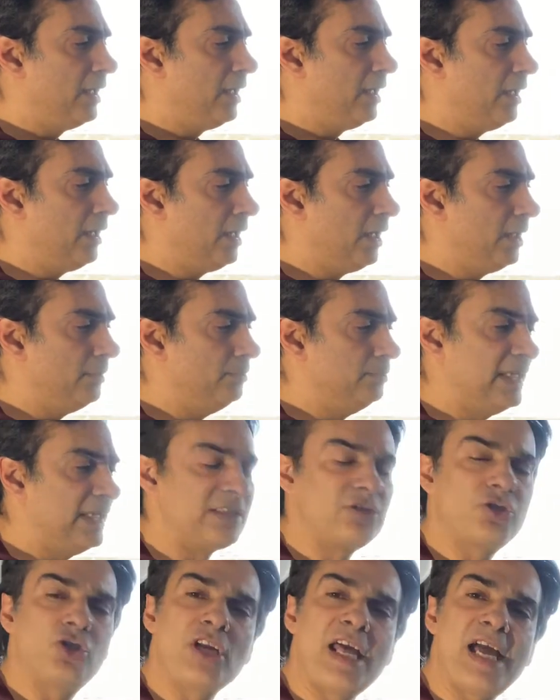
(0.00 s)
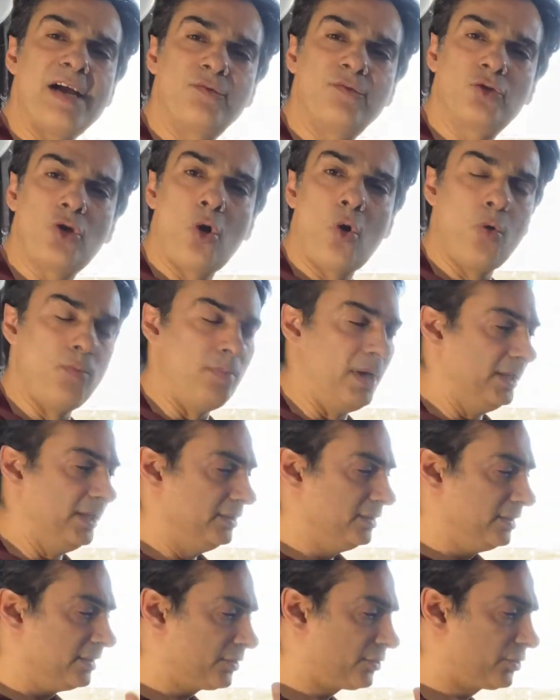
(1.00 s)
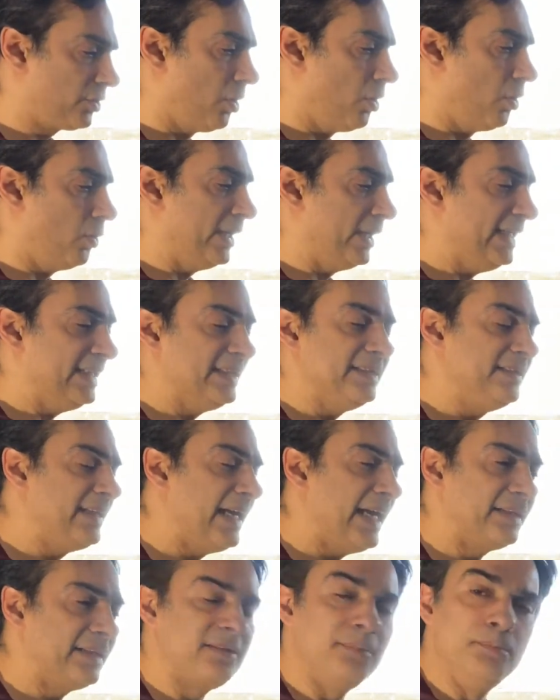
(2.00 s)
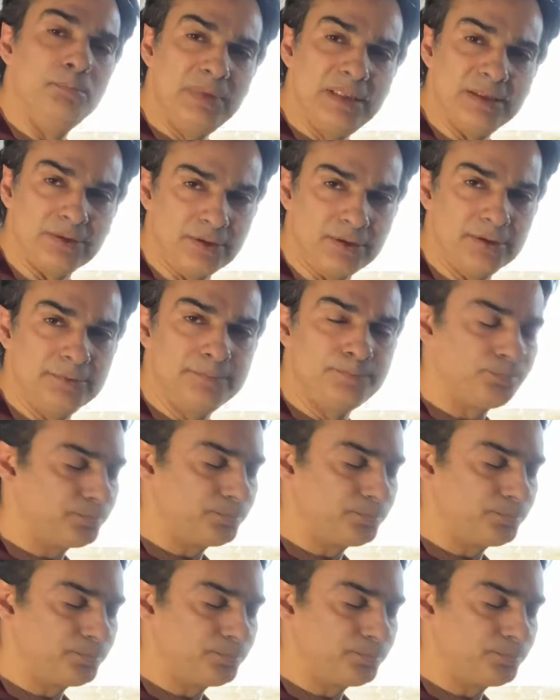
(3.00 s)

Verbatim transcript: um, it's going to have coma. So in that mirror,